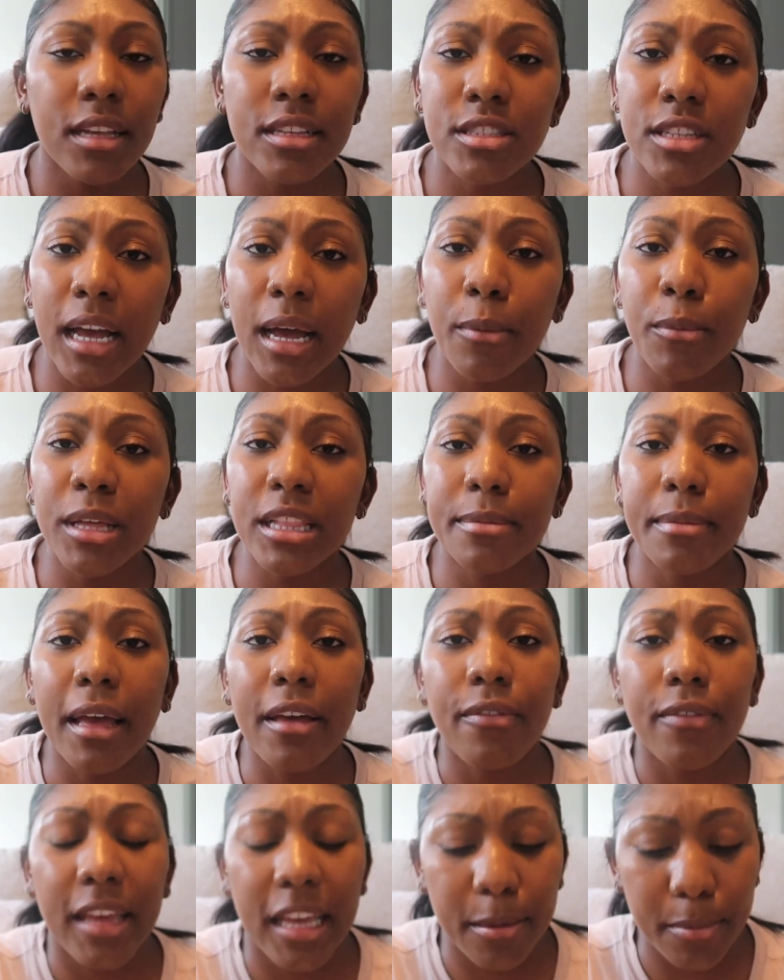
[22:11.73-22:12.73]
So I'm with my
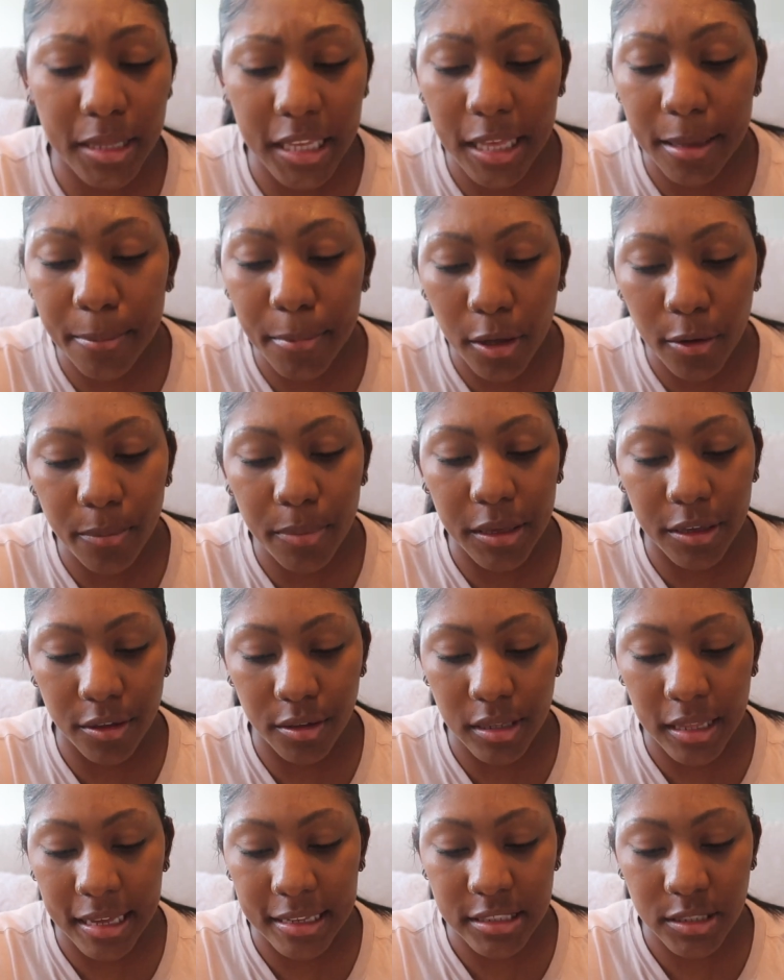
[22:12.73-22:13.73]
family in Mobile
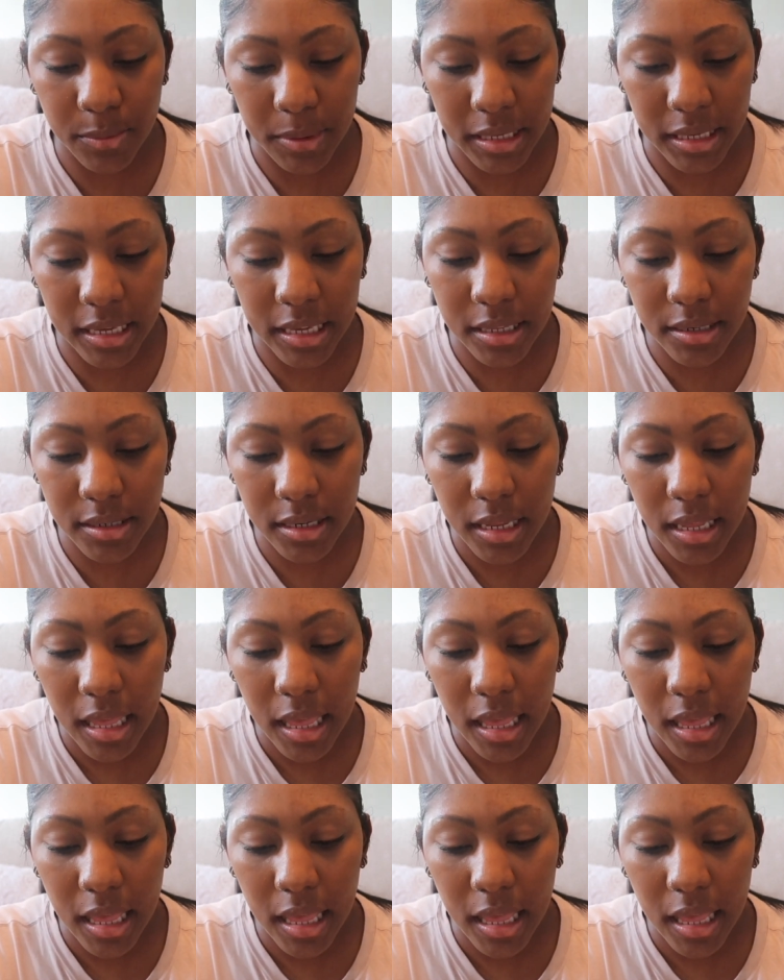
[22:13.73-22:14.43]
last weekend,